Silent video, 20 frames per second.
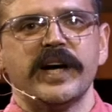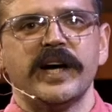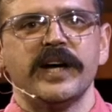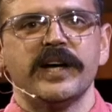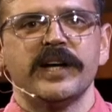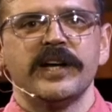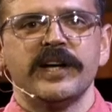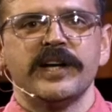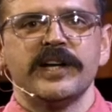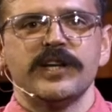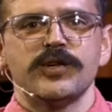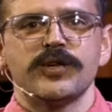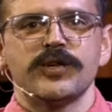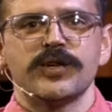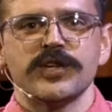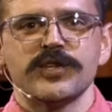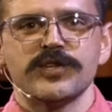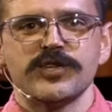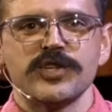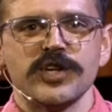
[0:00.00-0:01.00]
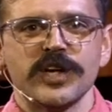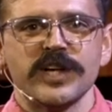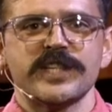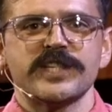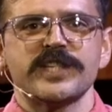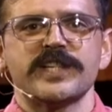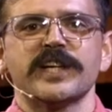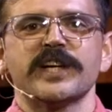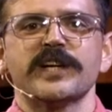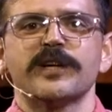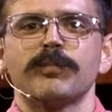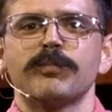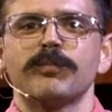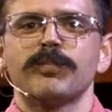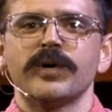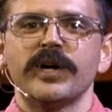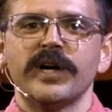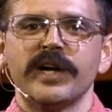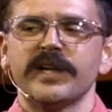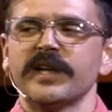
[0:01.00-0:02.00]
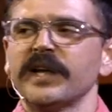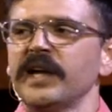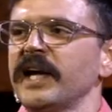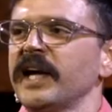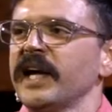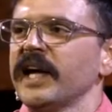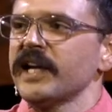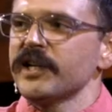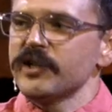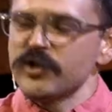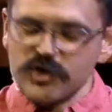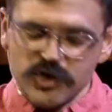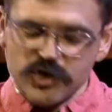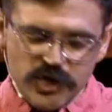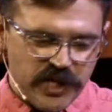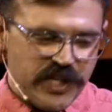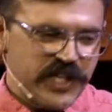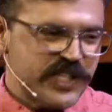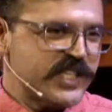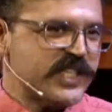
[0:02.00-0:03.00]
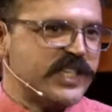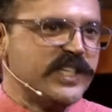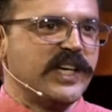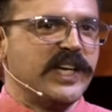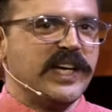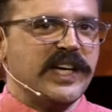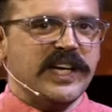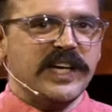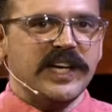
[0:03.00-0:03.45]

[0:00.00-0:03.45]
that you can just take a breath and just